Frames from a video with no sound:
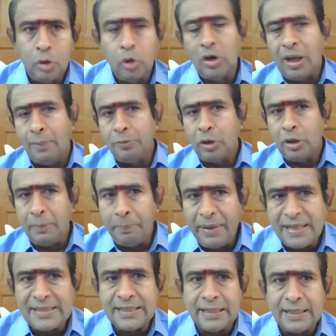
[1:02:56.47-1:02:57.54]
To come to the
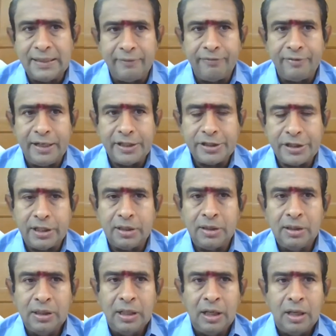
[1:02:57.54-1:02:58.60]
basic definition,
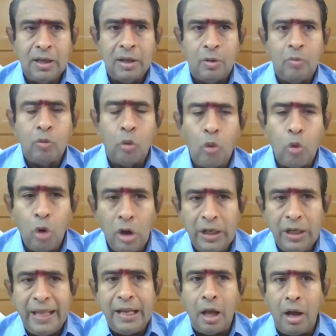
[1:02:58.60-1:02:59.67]

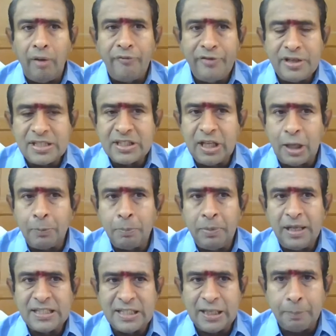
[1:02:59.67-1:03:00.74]
holding office or
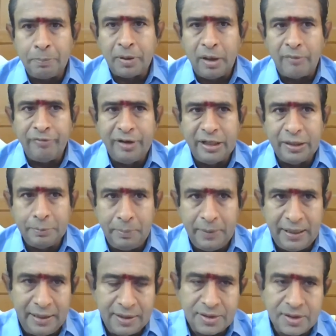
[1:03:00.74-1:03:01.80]
place of profit
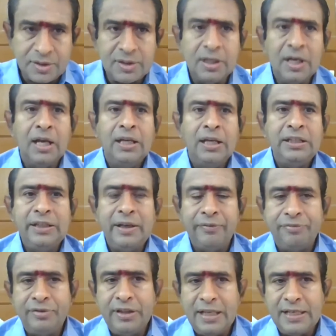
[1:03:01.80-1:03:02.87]
means if
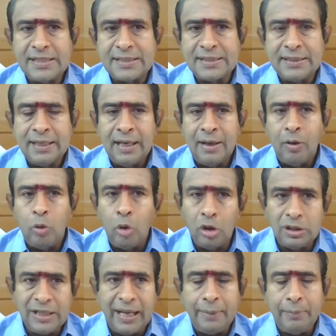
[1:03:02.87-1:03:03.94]
this
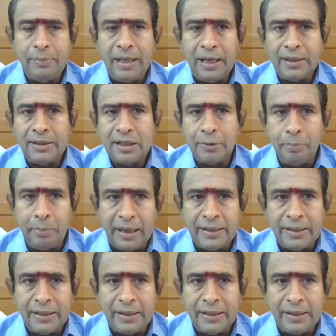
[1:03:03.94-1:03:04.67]
full-time director,